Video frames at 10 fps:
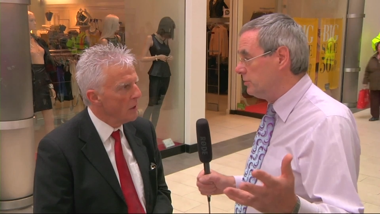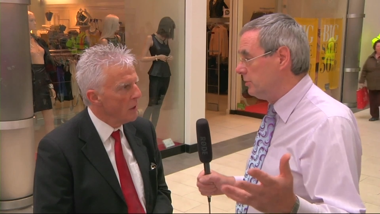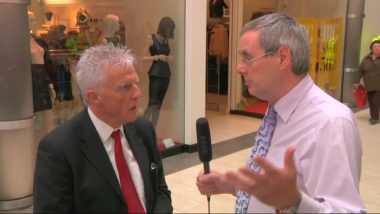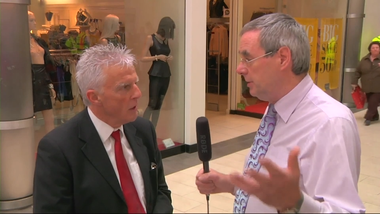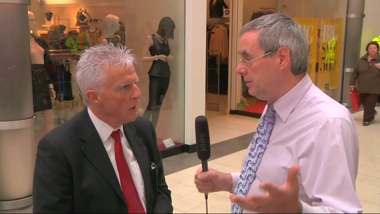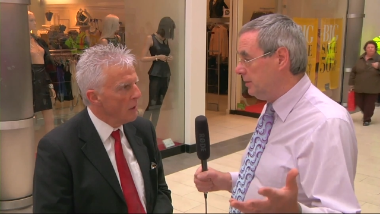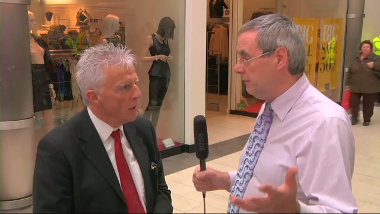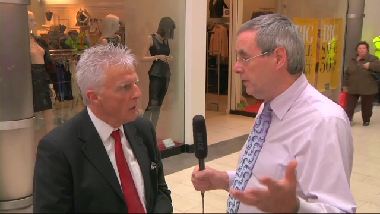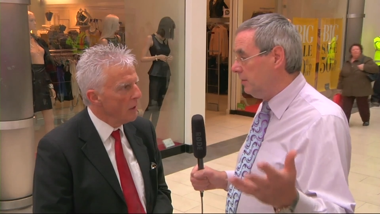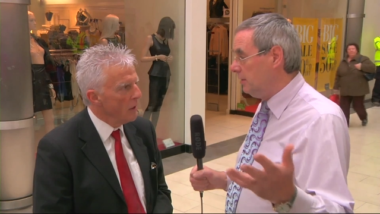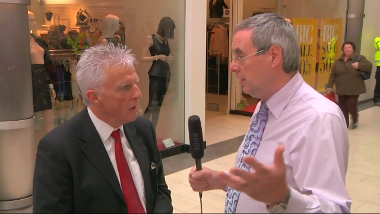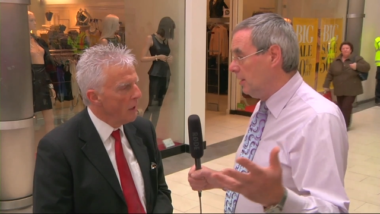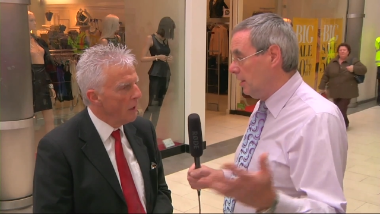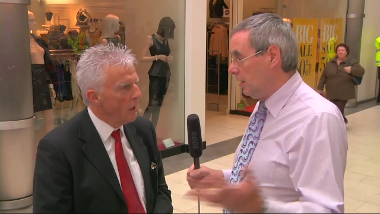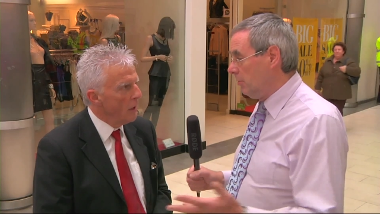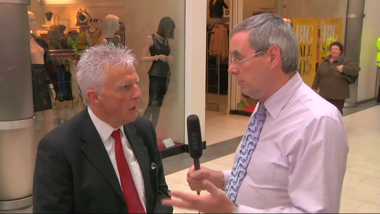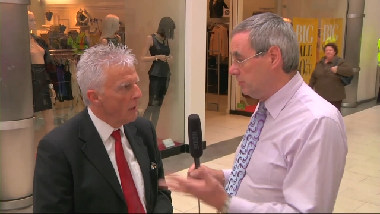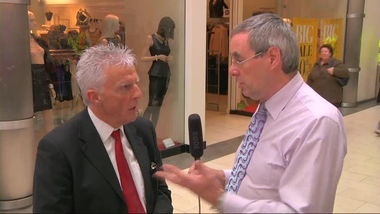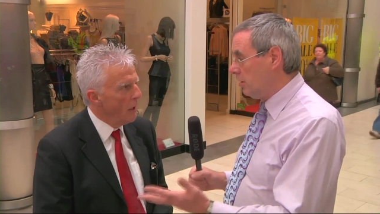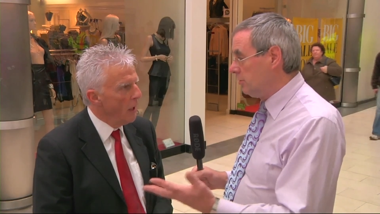Speaker 1: on Meath TV about
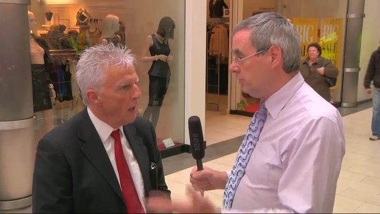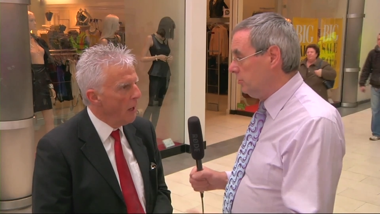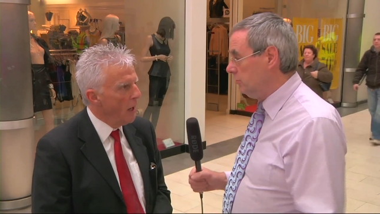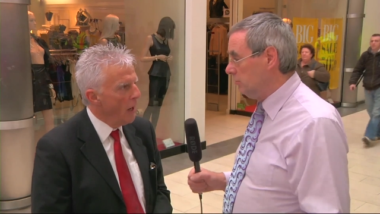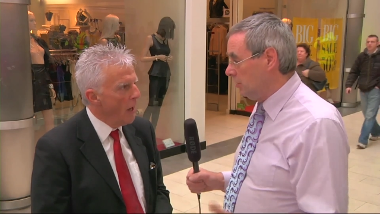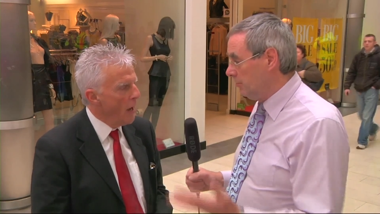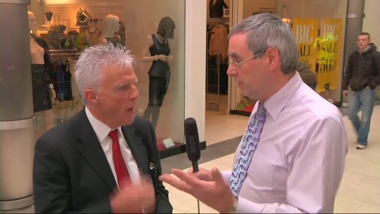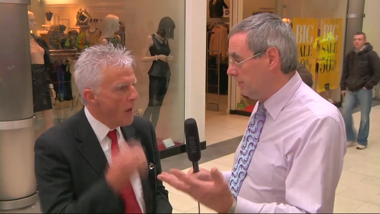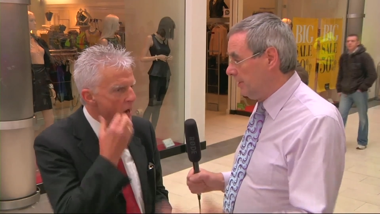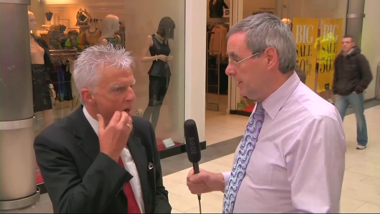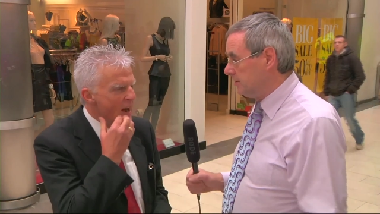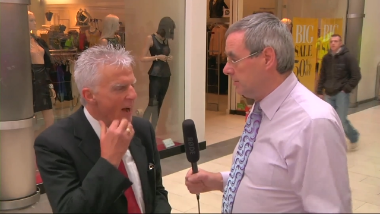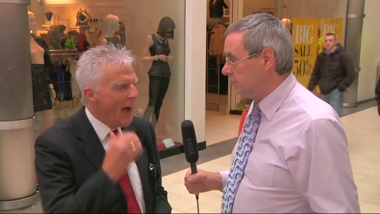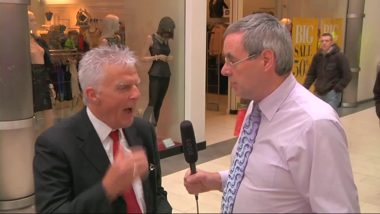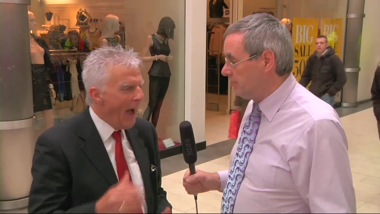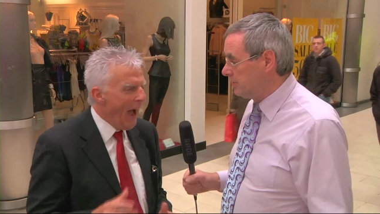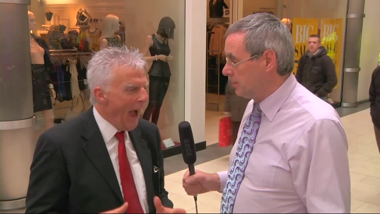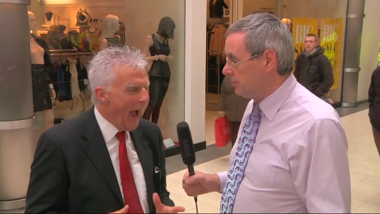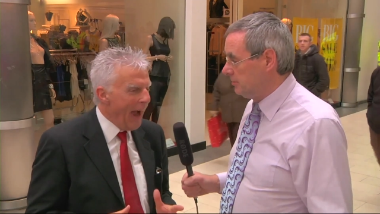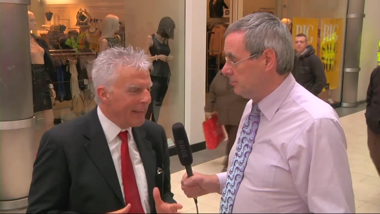talking to you about a place in the shopping
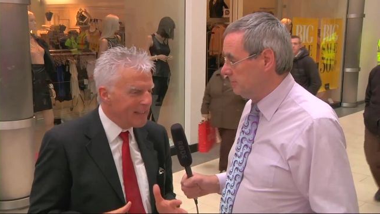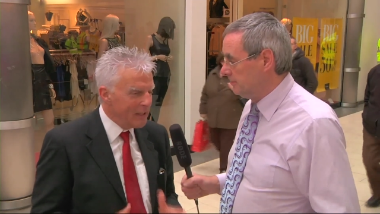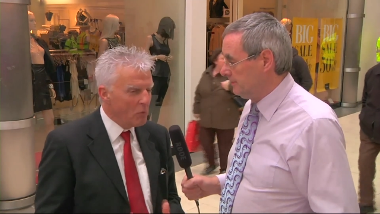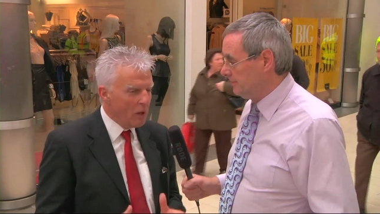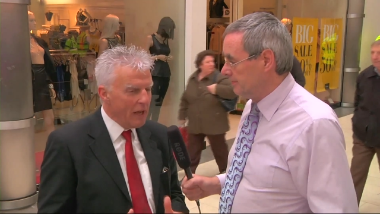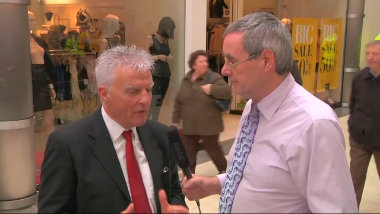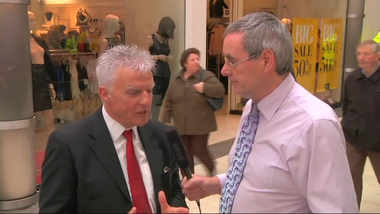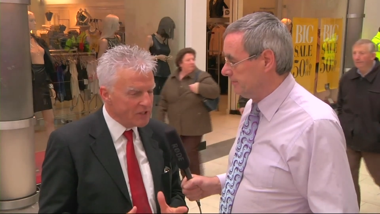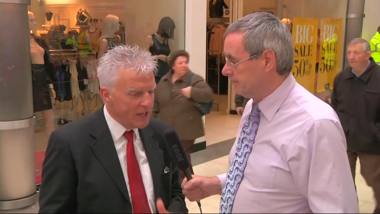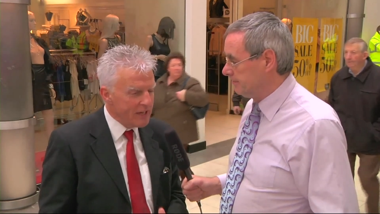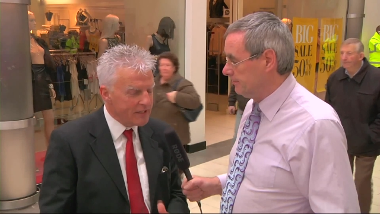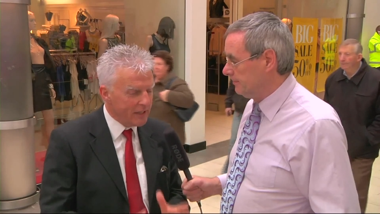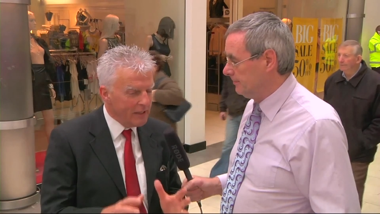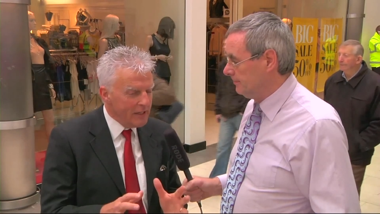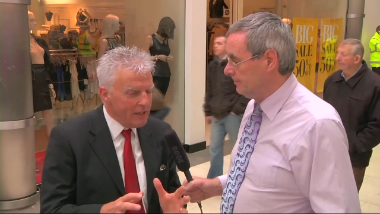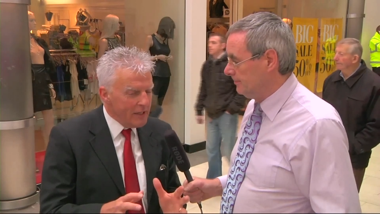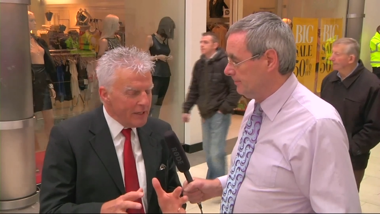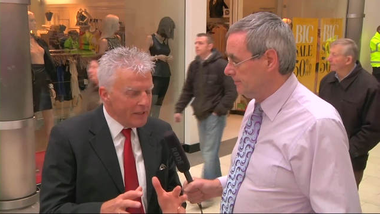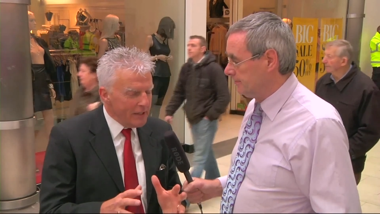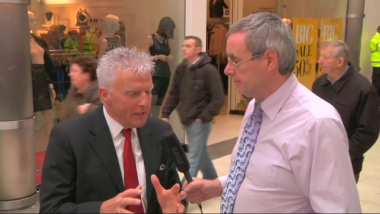centre? I
Speaker 2: think what I have to say is that
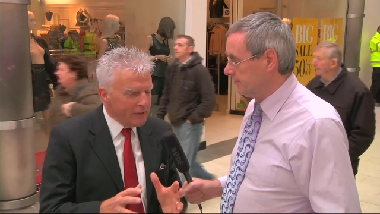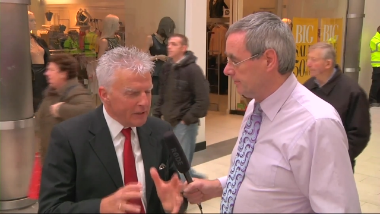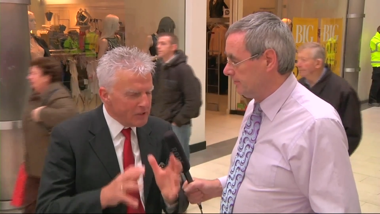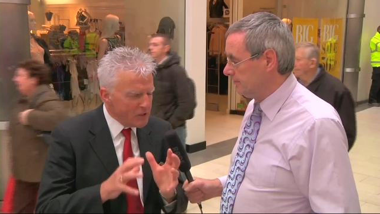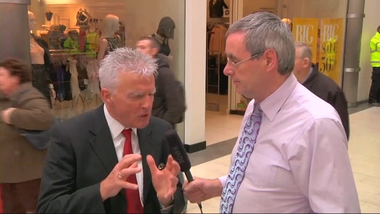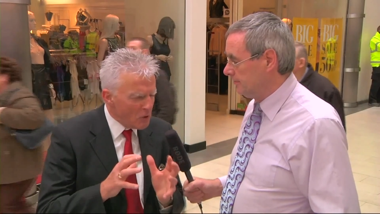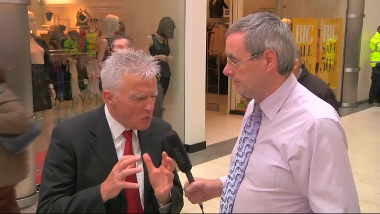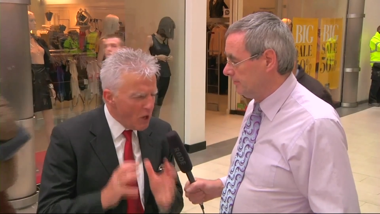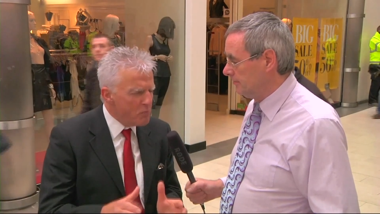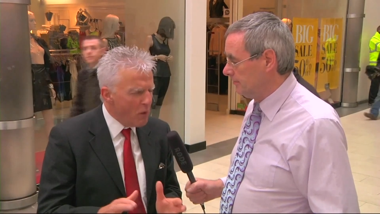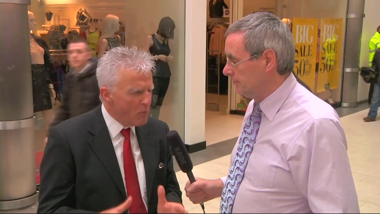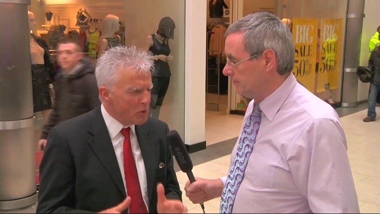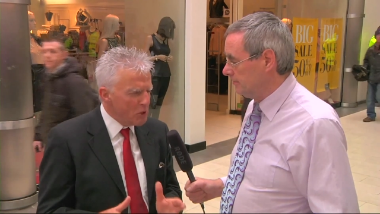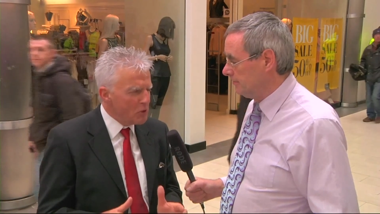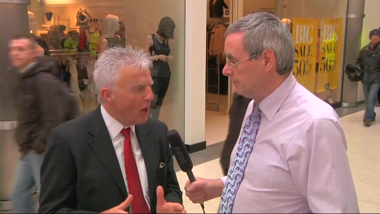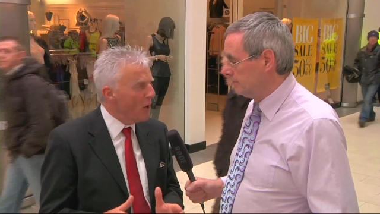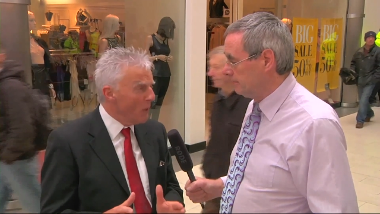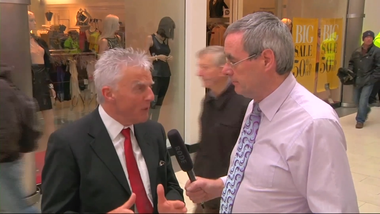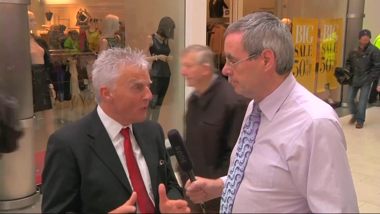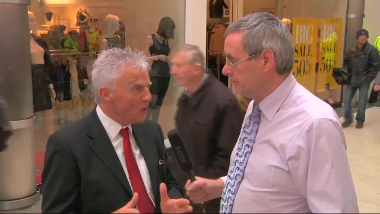this is a ripe opportunity. I
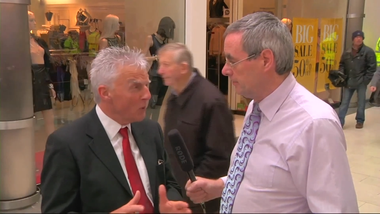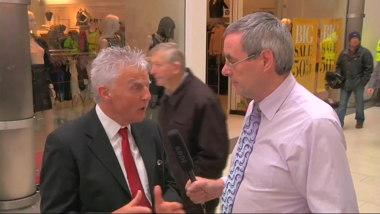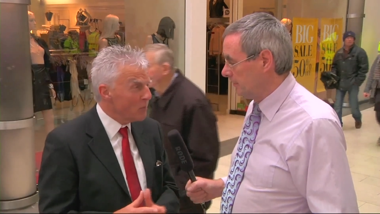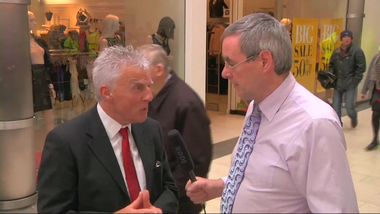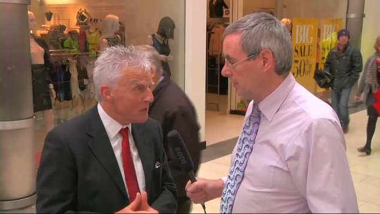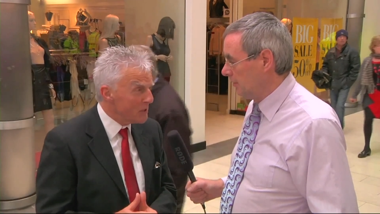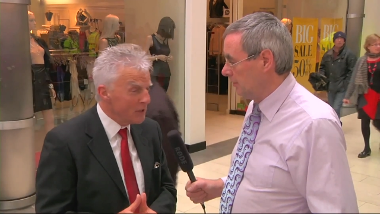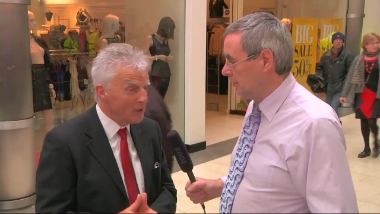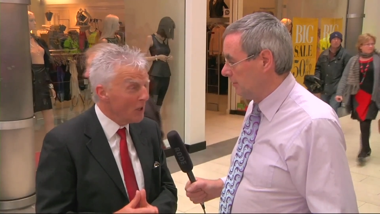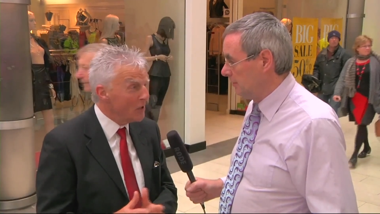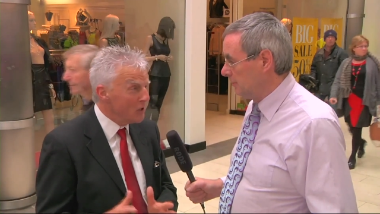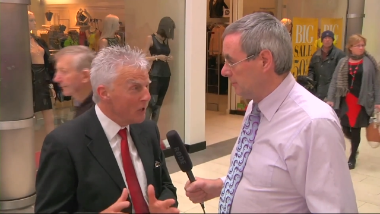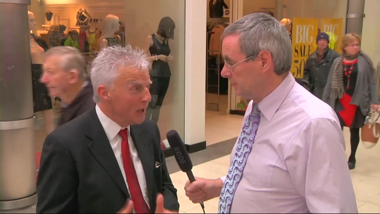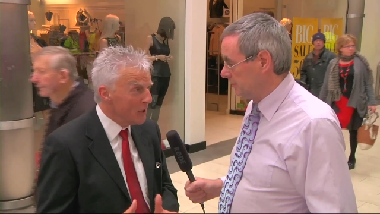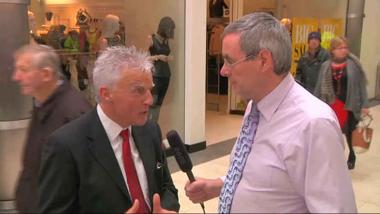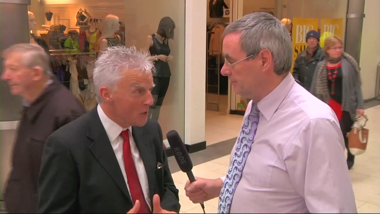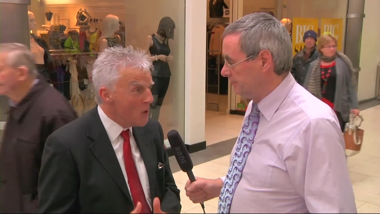went first went into business in the 1980s,